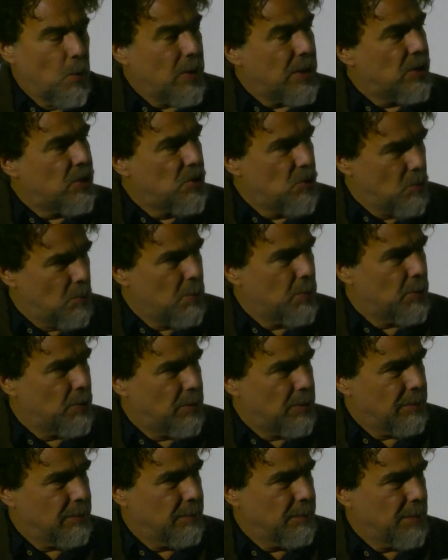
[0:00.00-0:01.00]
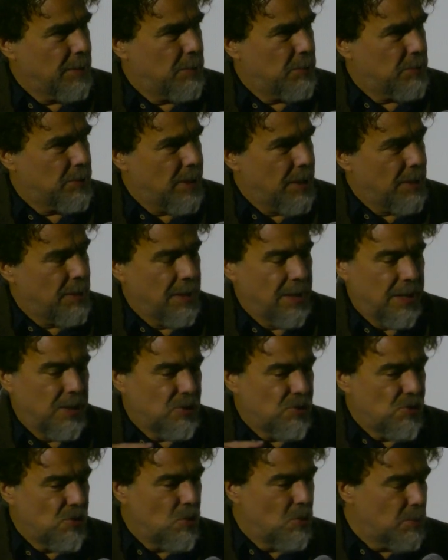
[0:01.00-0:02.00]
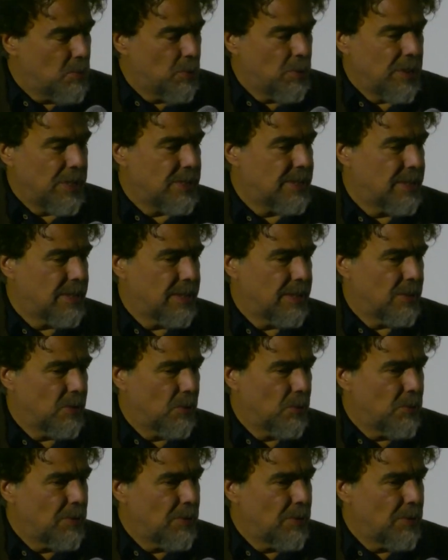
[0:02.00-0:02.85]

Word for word: with humor, because I think humor is the